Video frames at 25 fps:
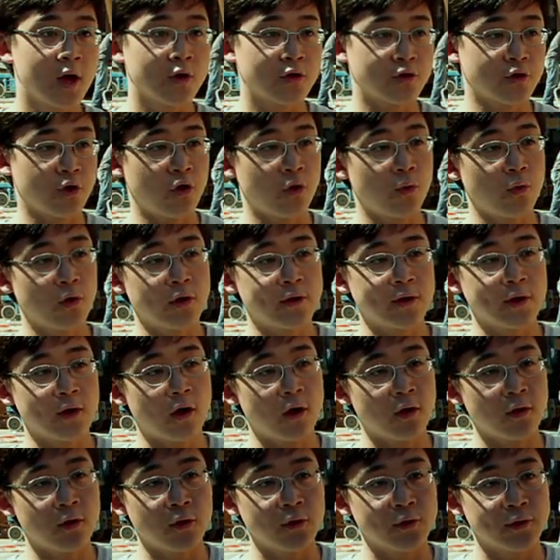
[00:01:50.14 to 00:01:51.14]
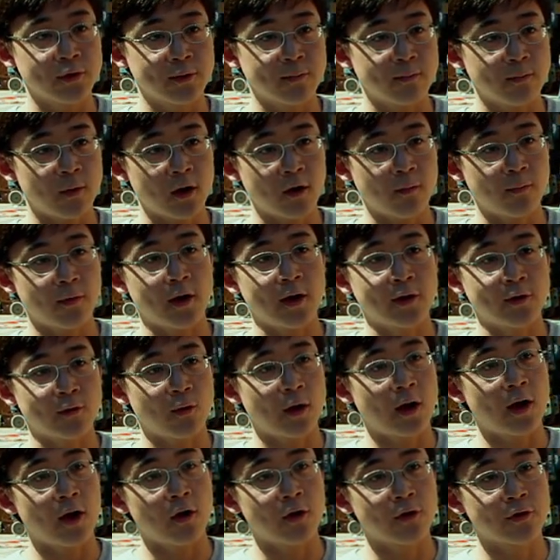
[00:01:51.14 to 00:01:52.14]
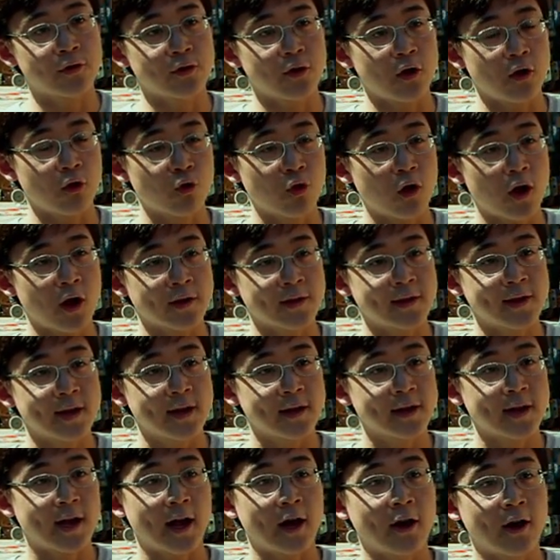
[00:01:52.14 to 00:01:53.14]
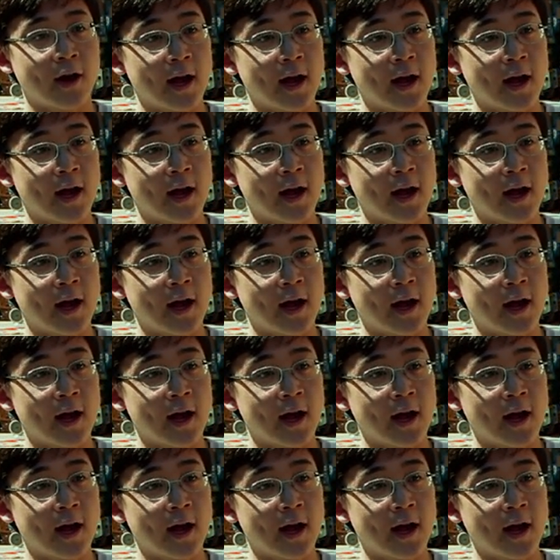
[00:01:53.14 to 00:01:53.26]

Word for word: So we're using all those Monoprice wires across the entire